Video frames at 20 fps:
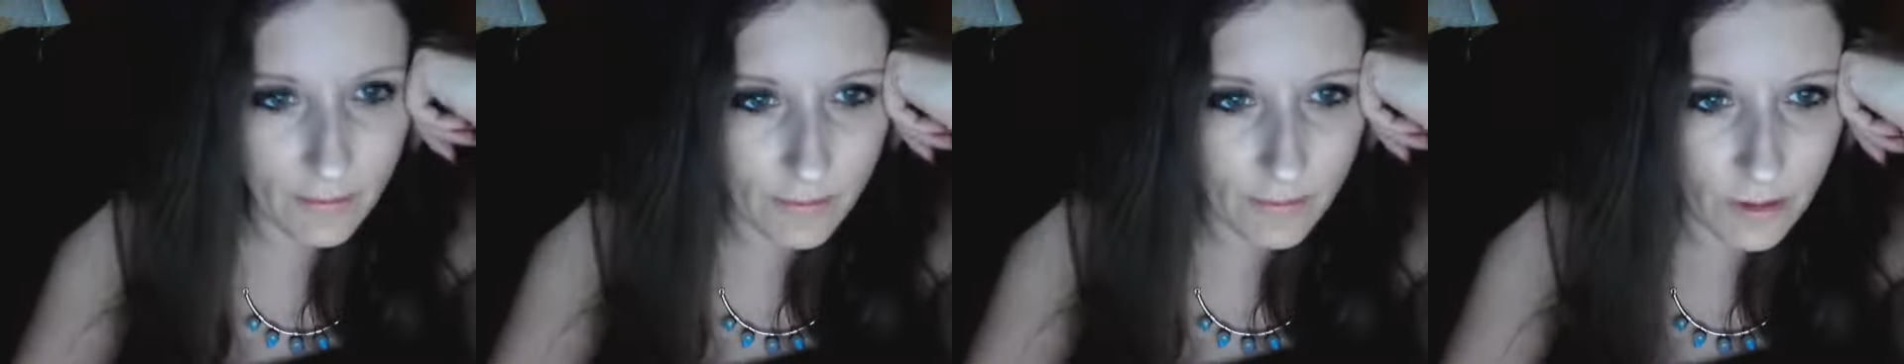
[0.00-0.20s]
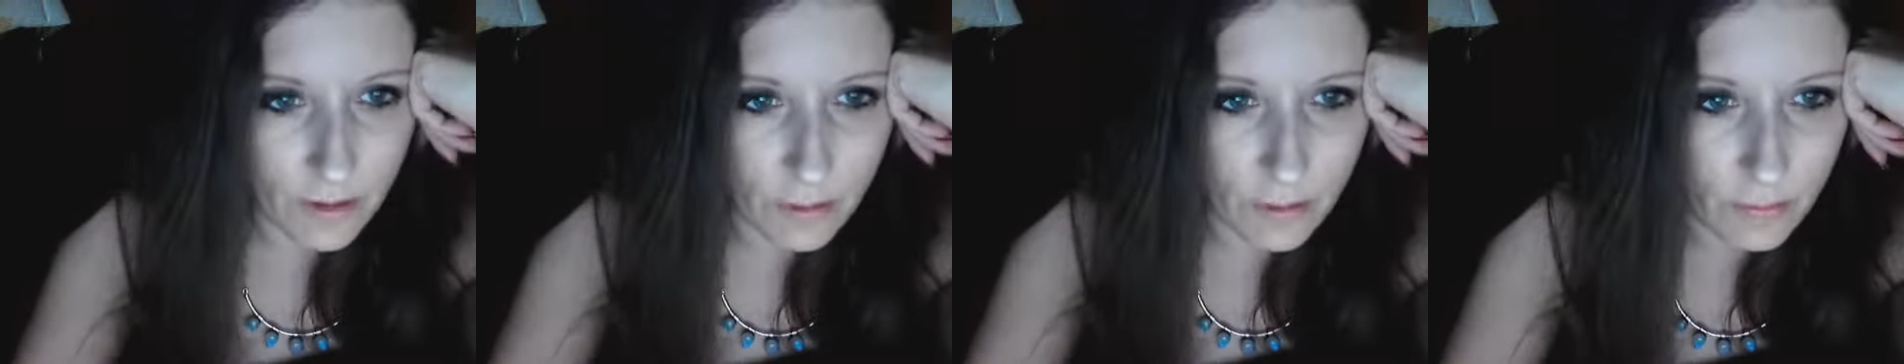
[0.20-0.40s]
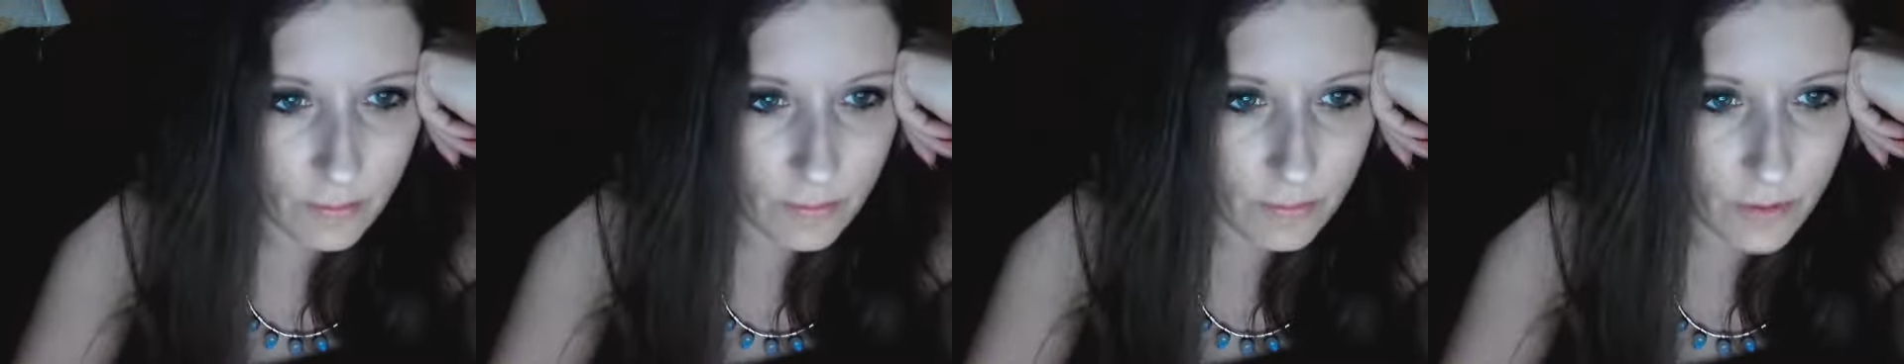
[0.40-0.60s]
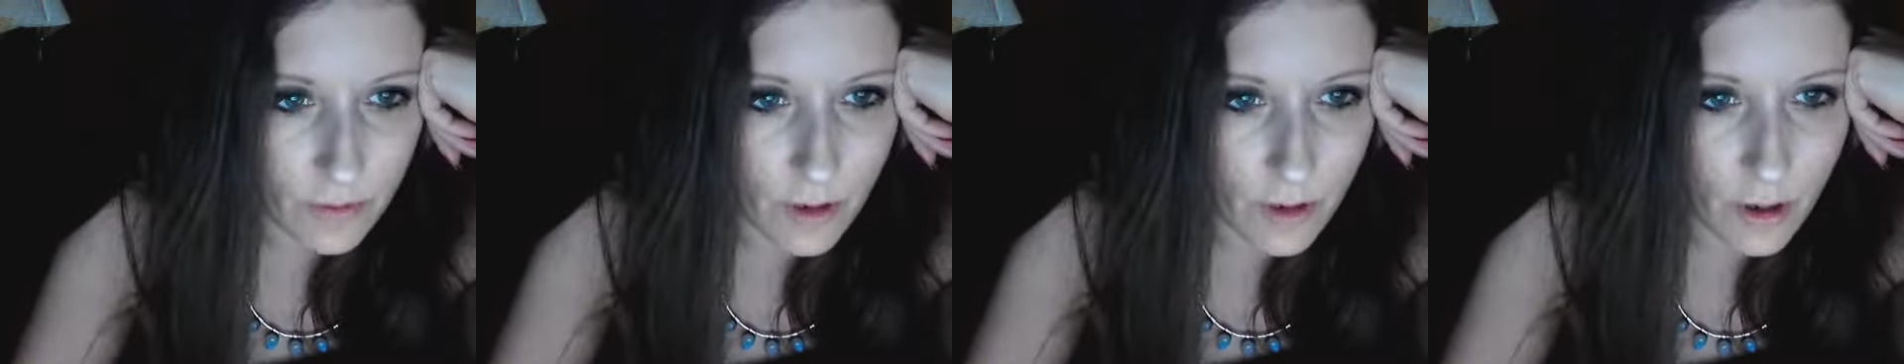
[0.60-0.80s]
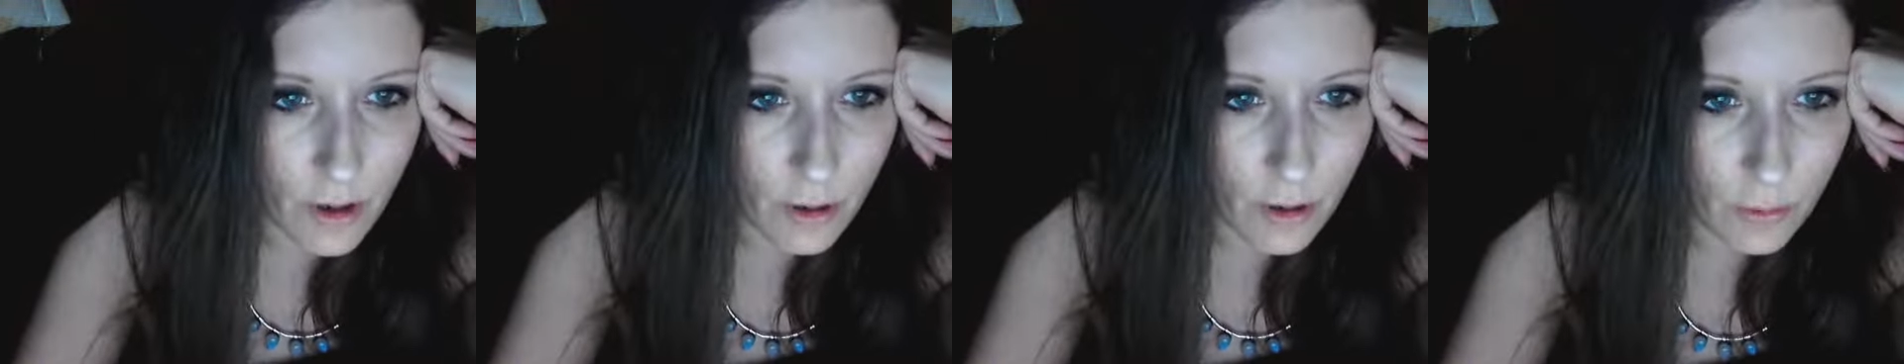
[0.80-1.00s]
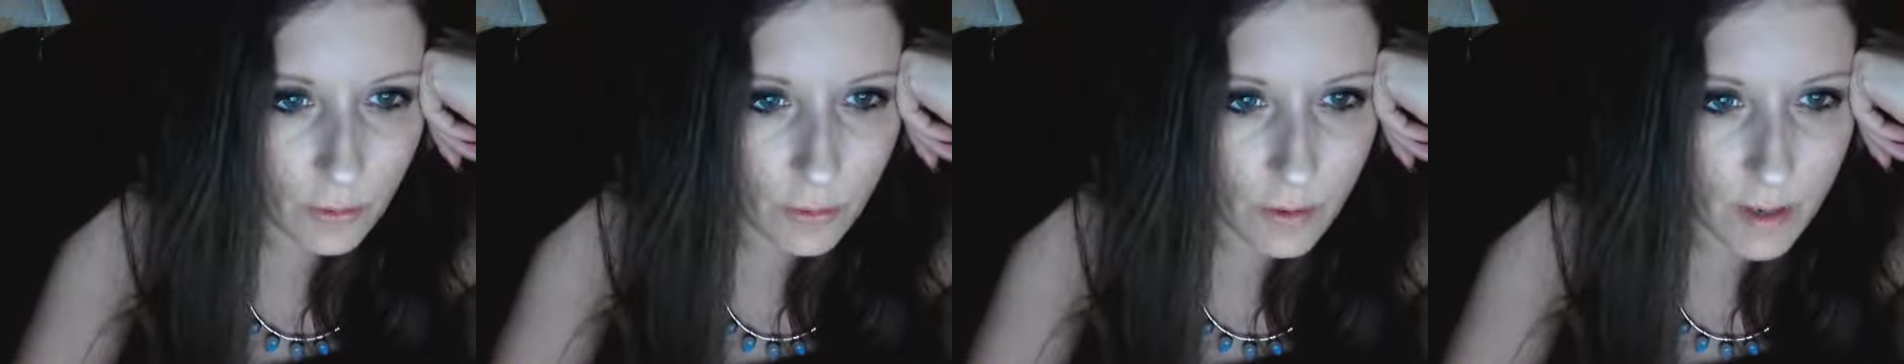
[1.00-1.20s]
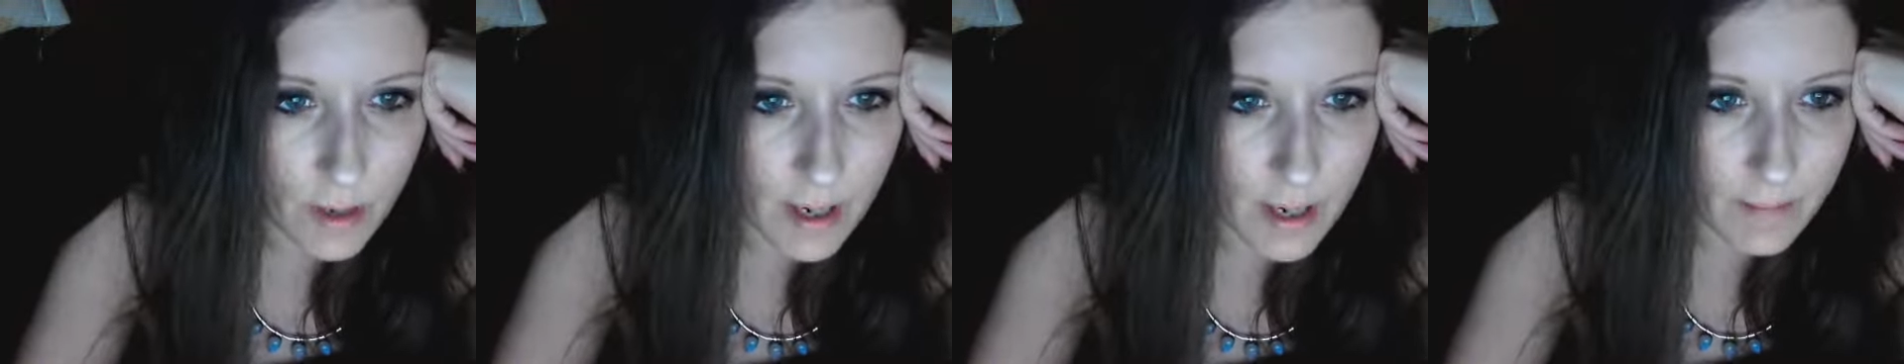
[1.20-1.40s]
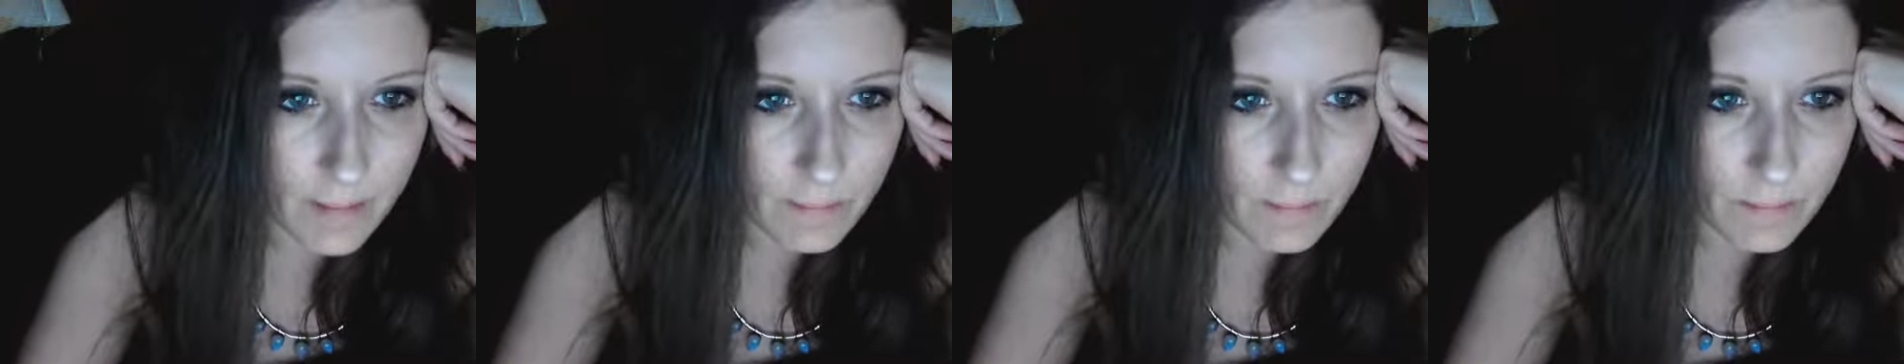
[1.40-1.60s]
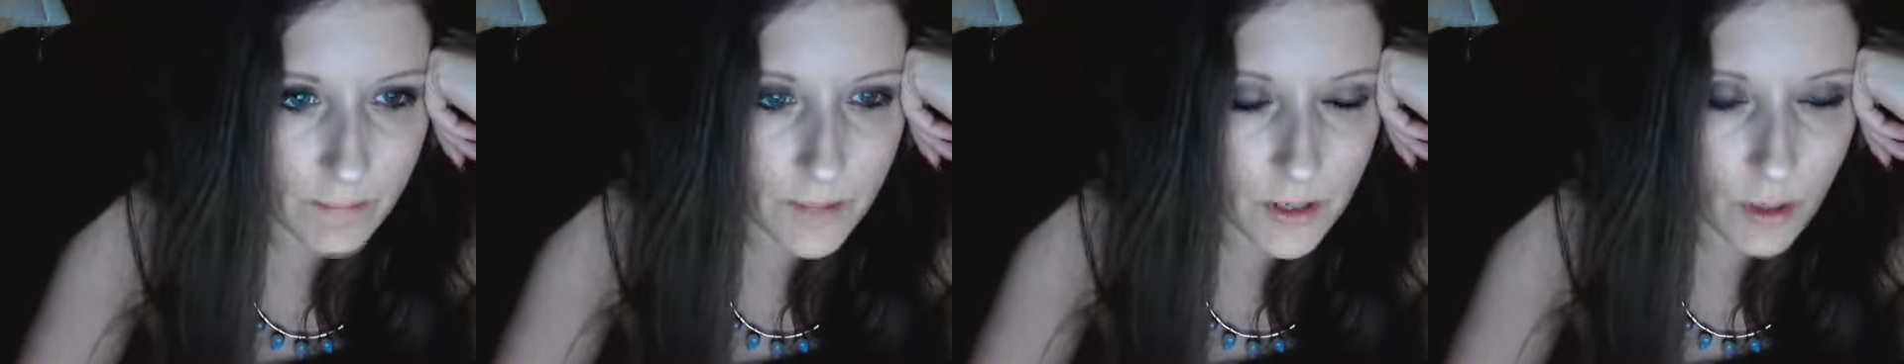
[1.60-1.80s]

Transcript: you know, I'm